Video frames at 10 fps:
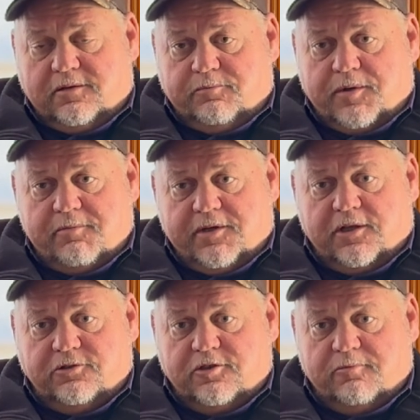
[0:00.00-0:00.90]
probably
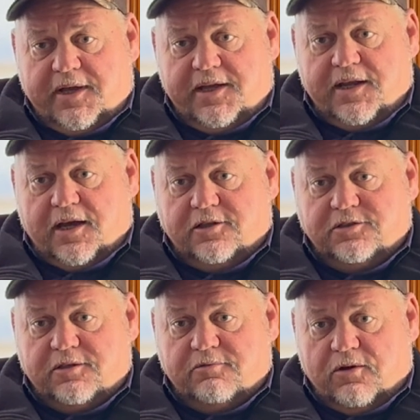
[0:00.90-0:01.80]
close to $1 million
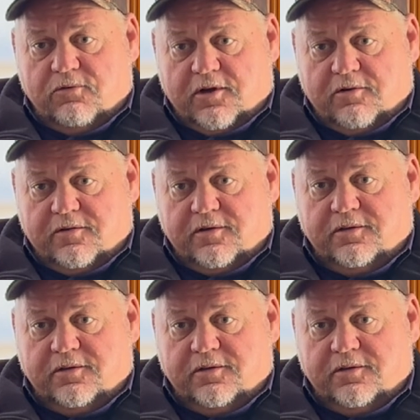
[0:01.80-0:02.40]
that rolled over.